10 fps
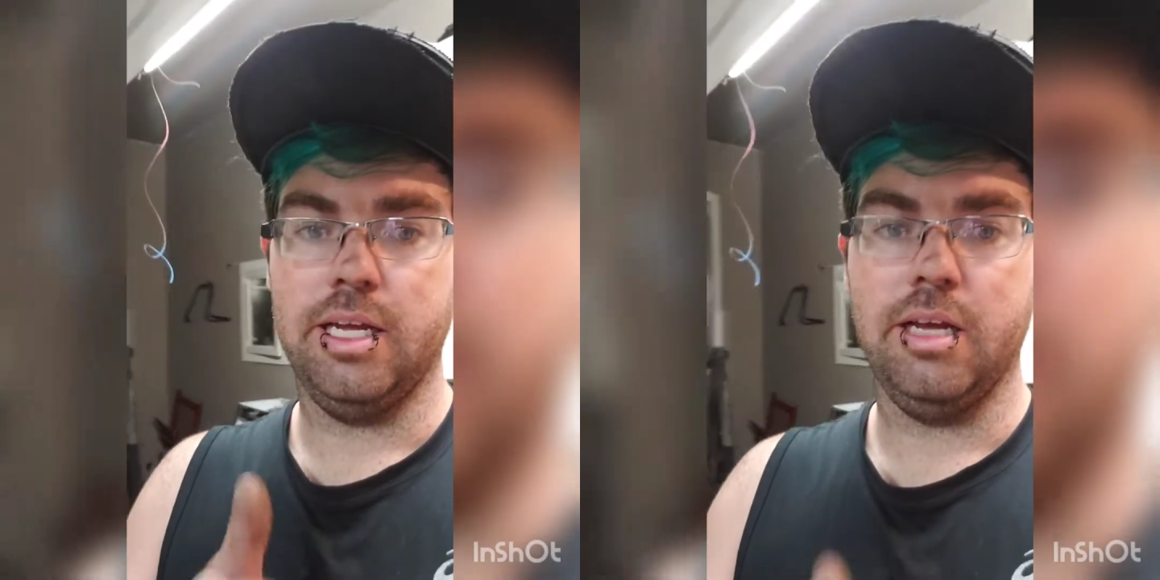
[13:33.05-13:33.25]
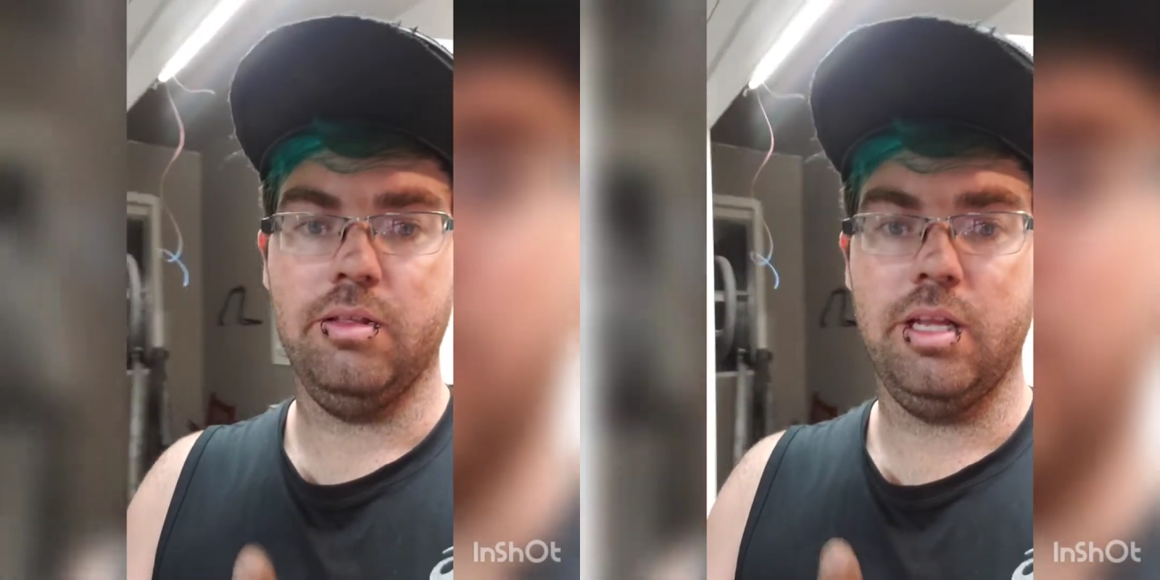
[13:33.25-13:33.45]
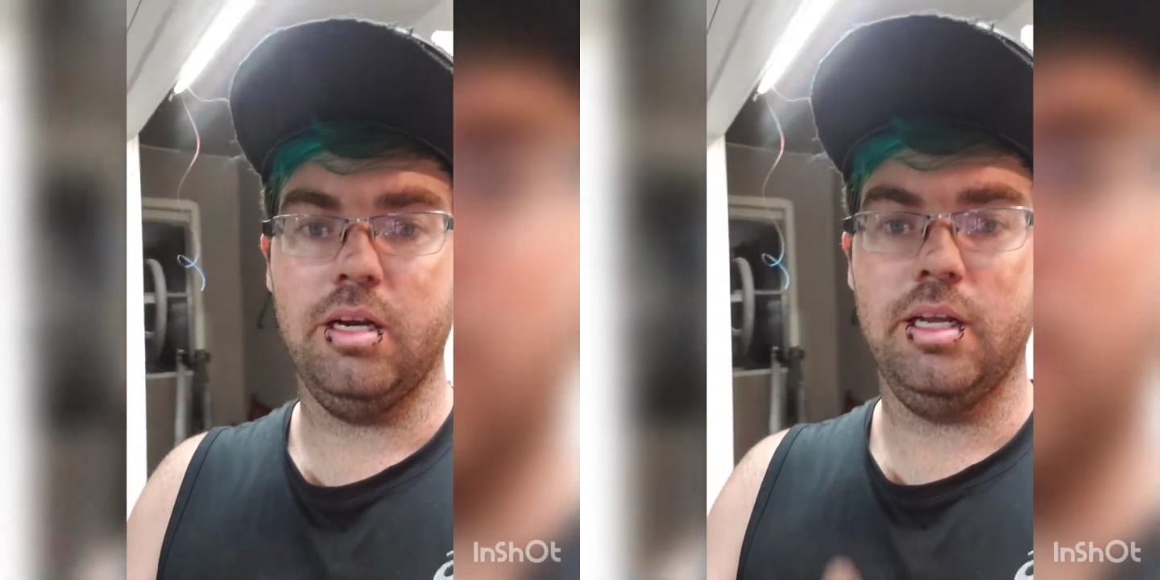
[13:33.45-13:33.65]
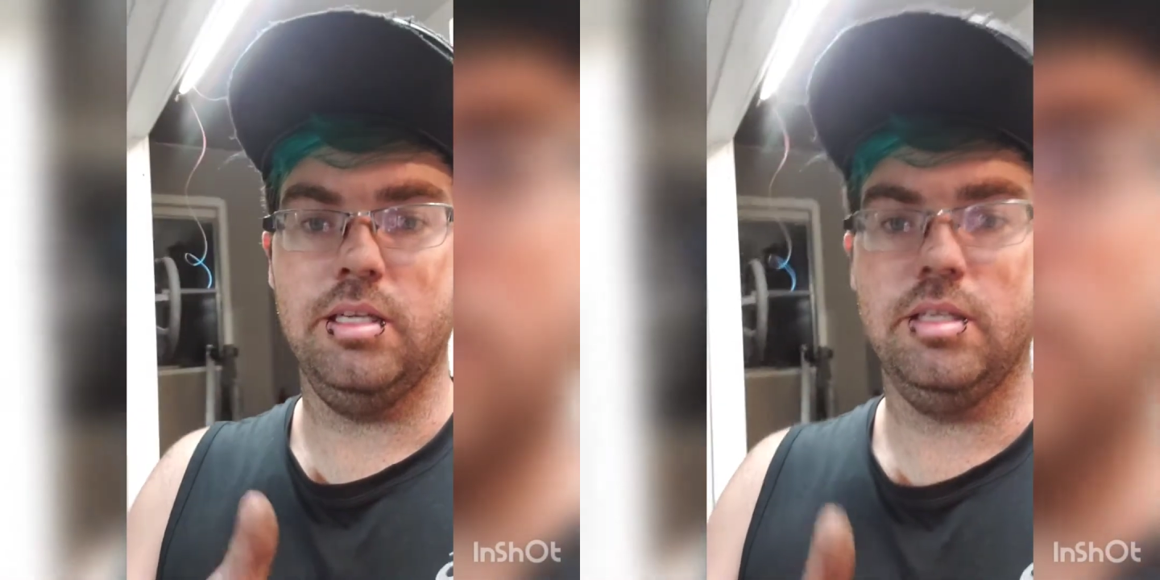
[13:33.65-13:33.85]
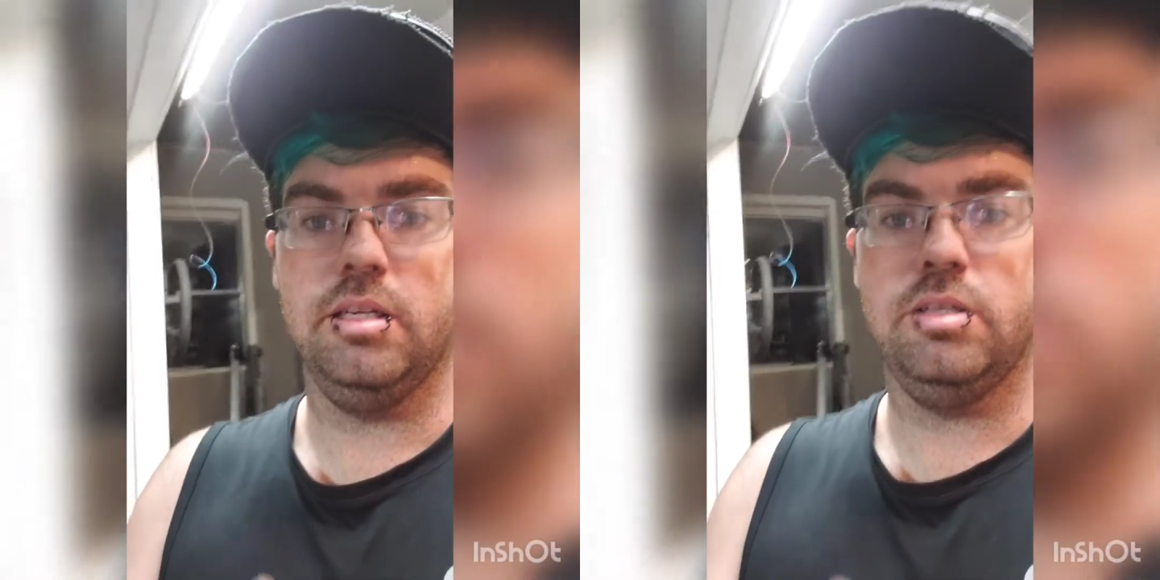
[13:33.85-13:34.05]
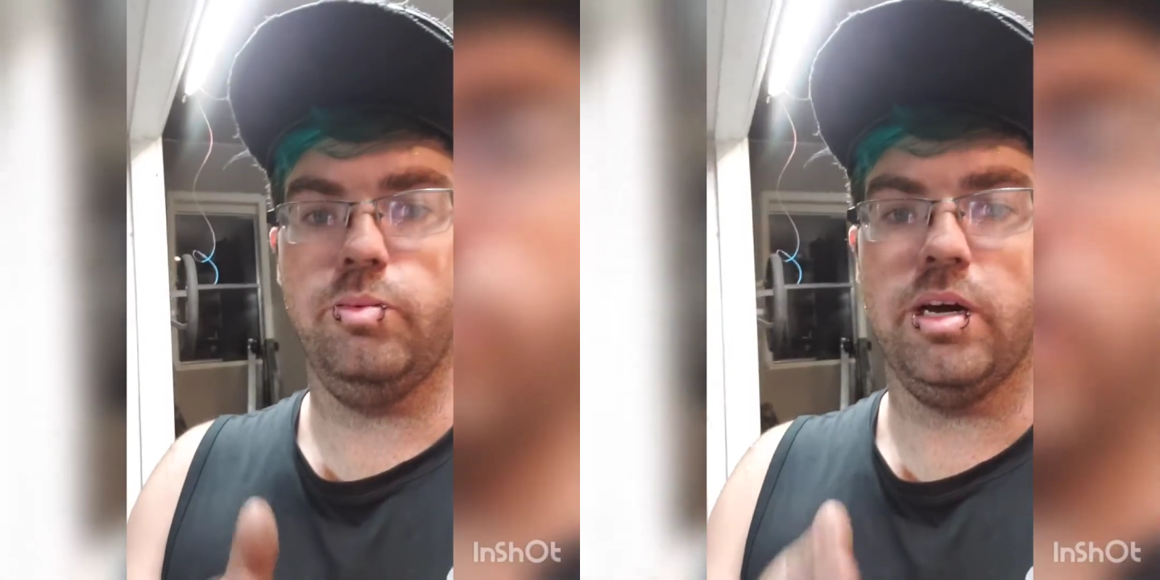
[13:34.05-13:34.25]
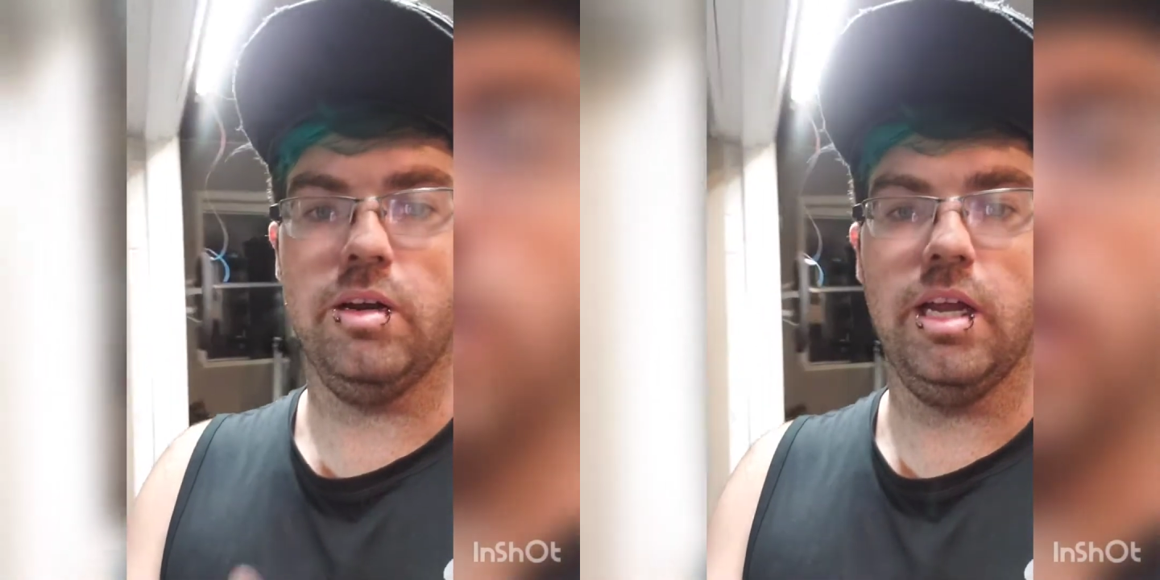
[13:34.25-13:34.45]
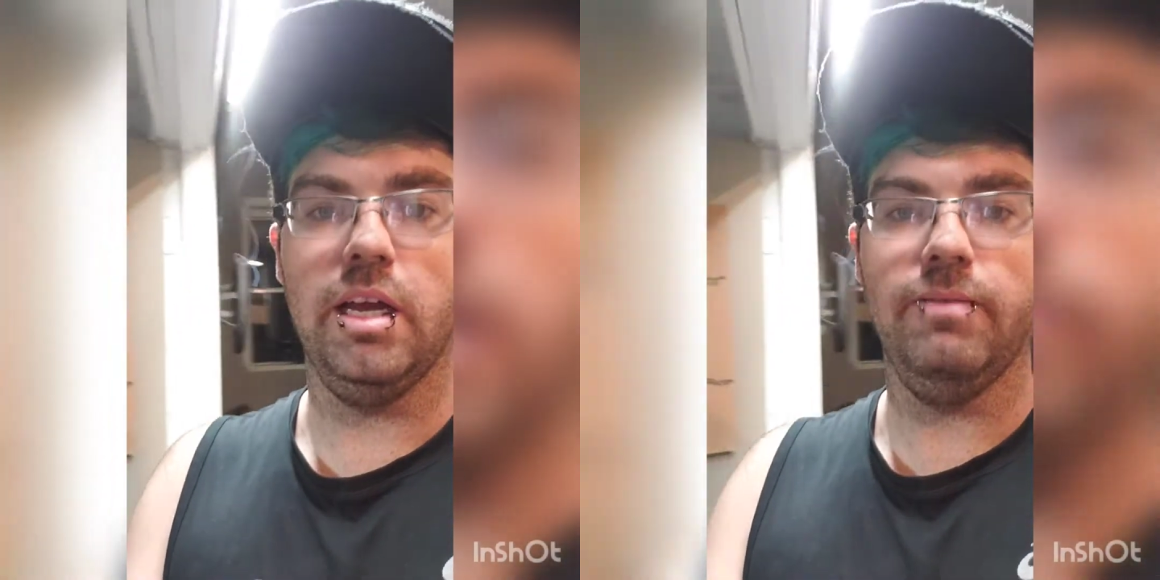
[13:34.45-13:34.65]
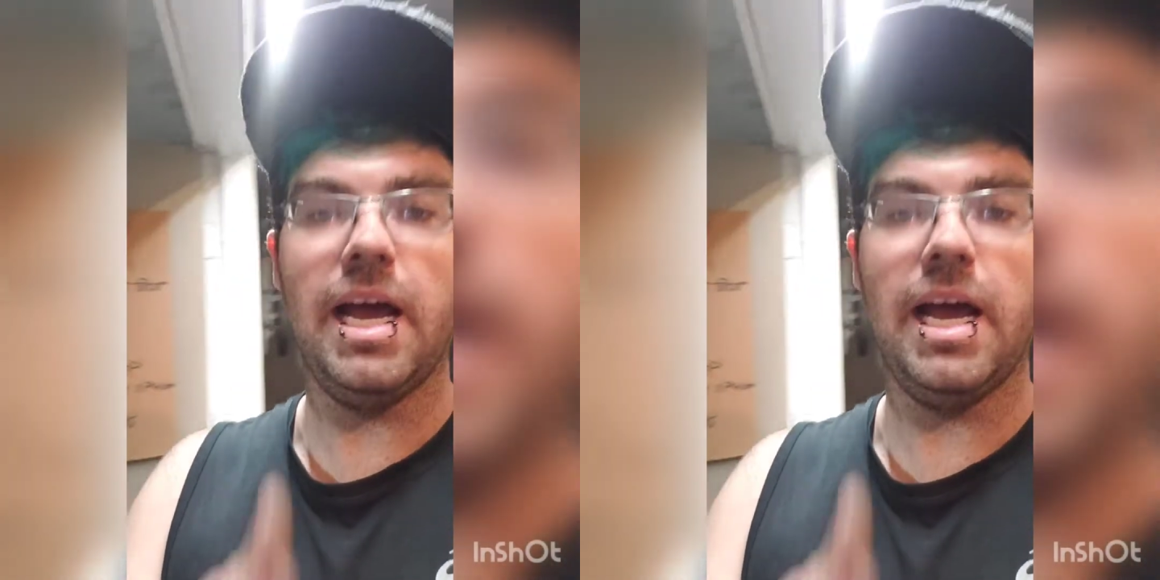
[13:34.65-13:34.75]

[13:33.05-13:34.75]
out there is into wildlife,